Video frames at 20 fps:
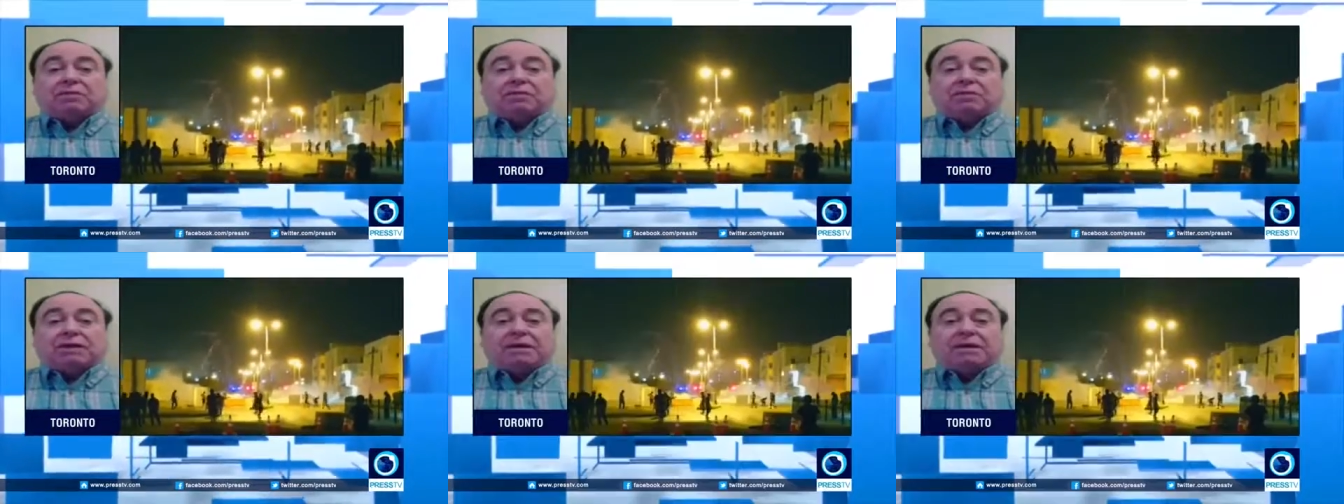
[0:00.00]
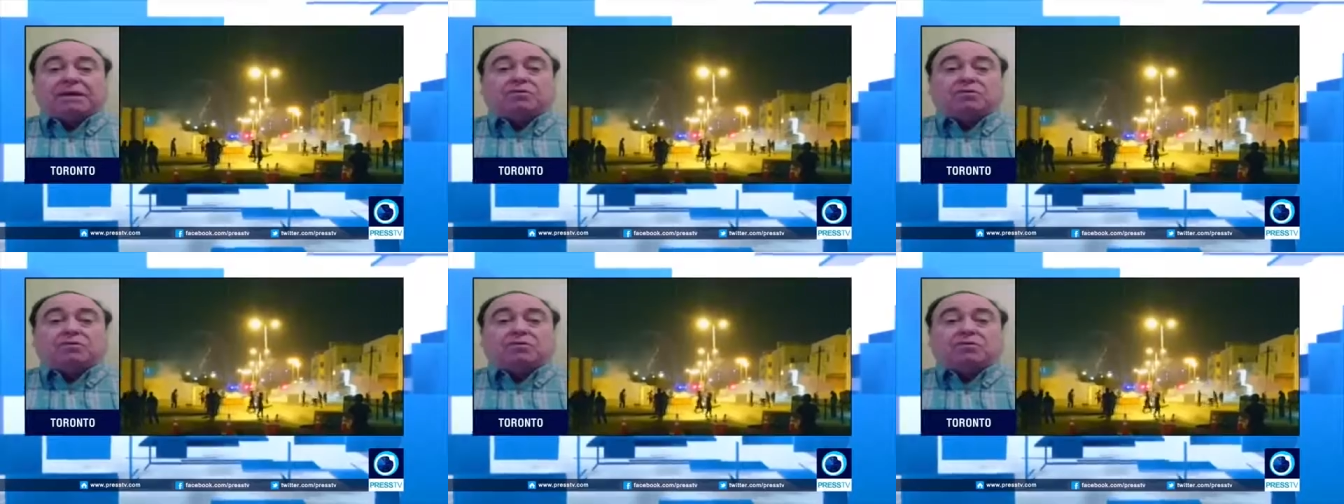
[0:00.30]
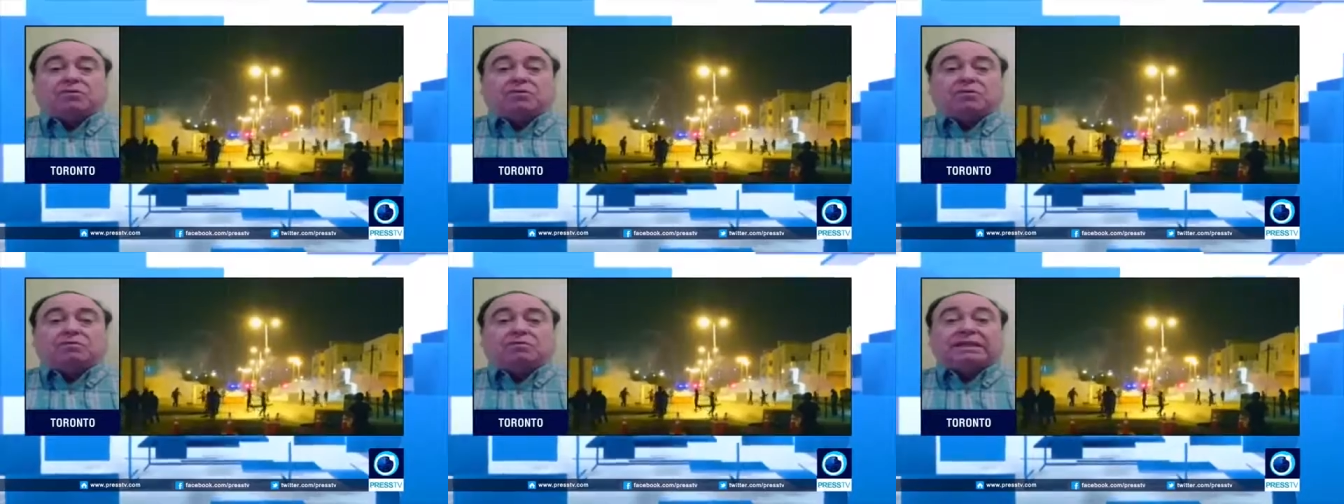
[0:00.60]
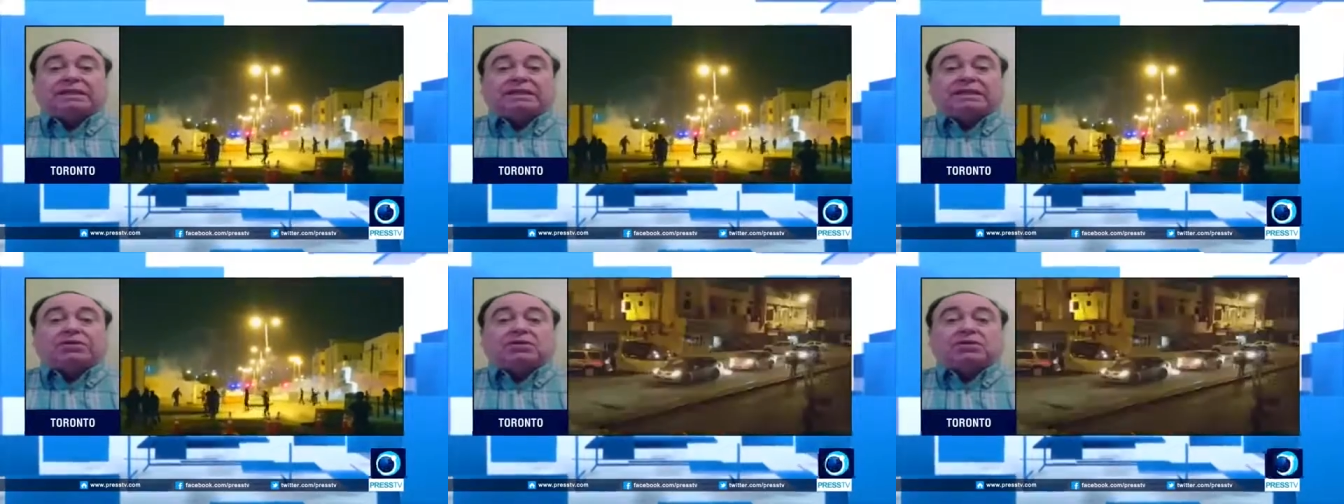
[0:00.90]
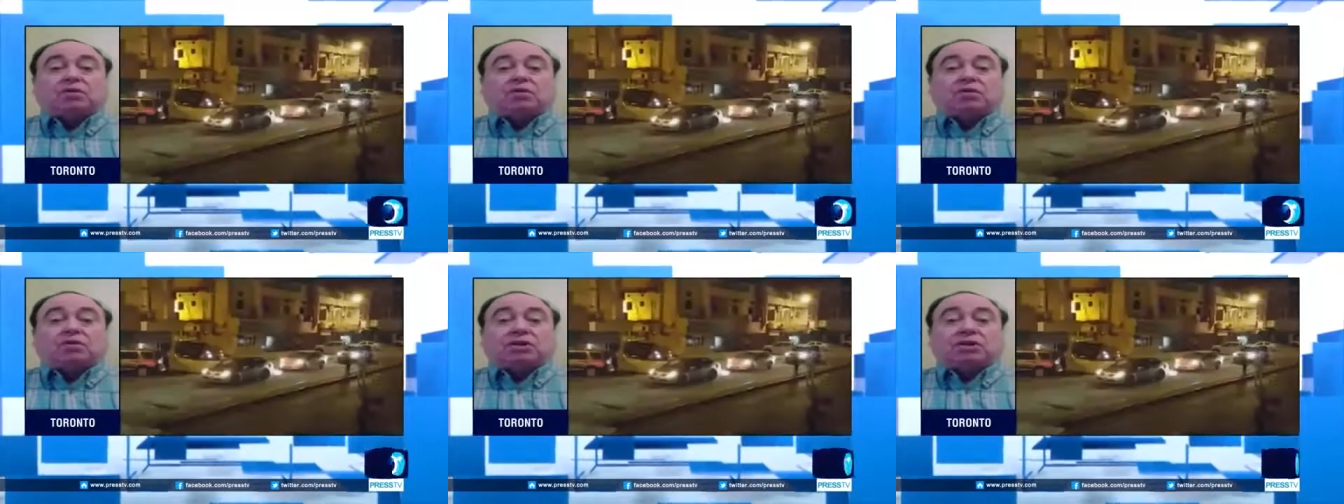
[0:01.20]
the people who did the
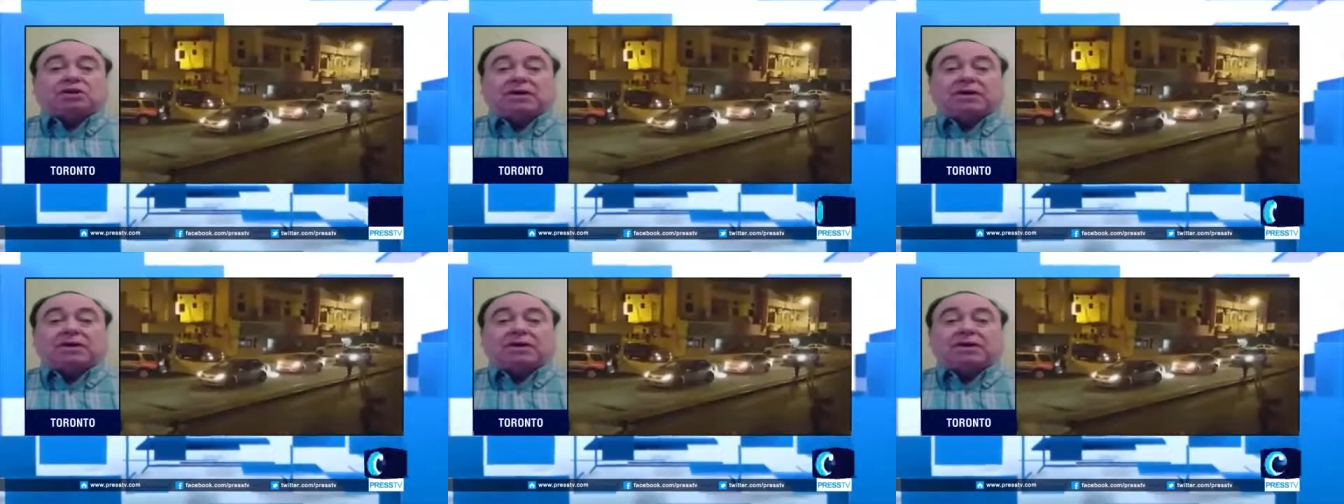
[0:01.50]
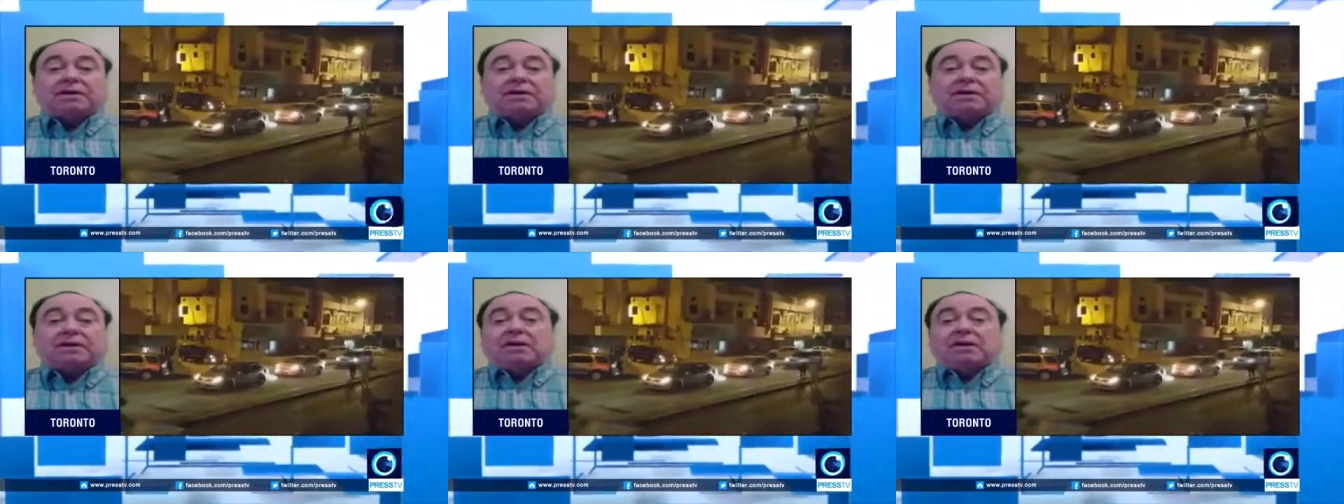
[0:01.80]
torture, and